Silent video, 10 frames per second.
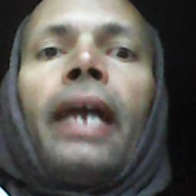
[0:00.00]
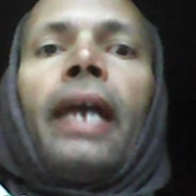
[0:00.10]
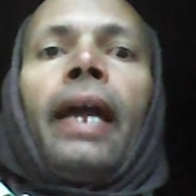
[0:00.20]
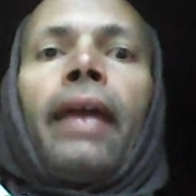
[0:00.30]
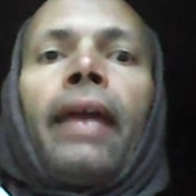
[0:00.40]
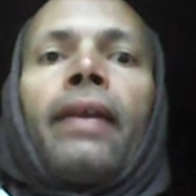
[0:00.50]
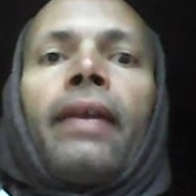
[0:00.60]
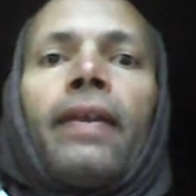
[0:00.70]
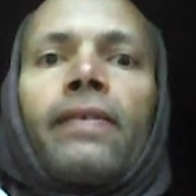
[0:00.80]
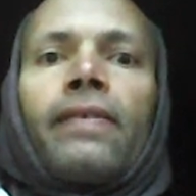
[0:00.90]
and
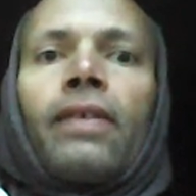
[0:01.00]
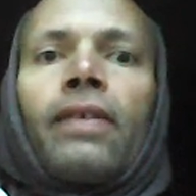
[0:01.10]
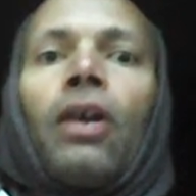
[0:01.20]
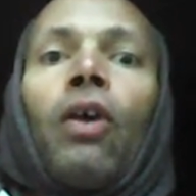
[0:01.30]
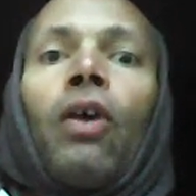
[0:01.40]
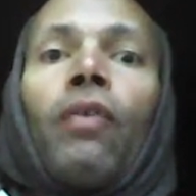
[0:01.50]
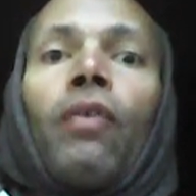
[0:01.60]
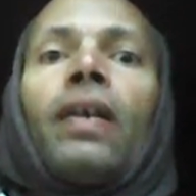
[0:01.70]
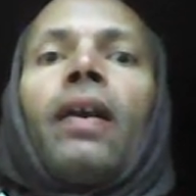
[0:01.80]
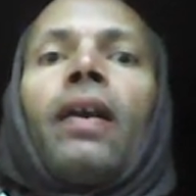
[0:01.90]
his. We
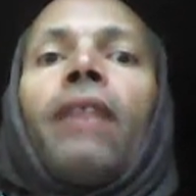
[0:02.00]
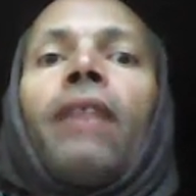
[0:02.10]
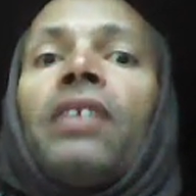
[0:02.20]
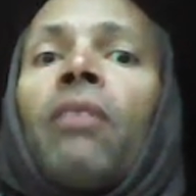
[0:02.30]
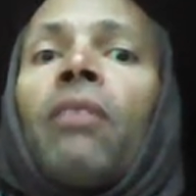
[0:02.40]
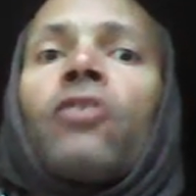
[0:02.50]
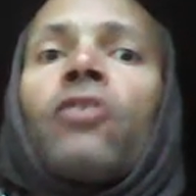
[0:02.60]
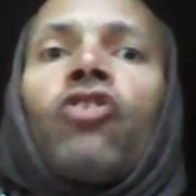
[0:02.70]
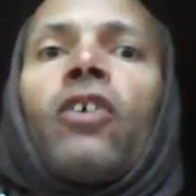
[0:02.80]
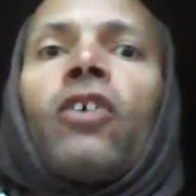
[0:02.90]
can have
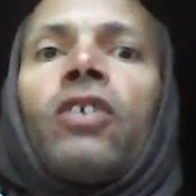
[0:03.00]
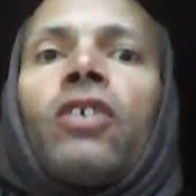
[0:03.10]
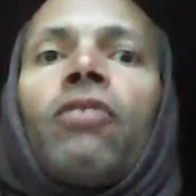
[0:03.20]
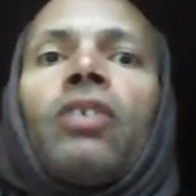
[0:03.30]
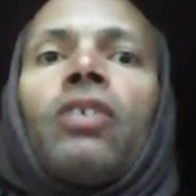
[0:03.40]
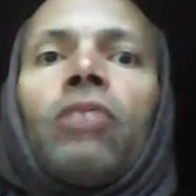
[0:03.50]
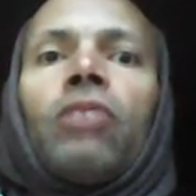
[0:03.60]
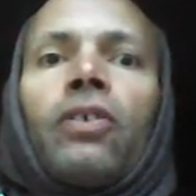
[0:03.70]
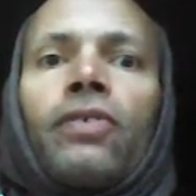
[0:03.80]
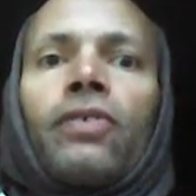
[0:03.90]
demonstrative
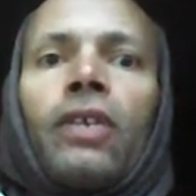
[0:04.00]
determiners,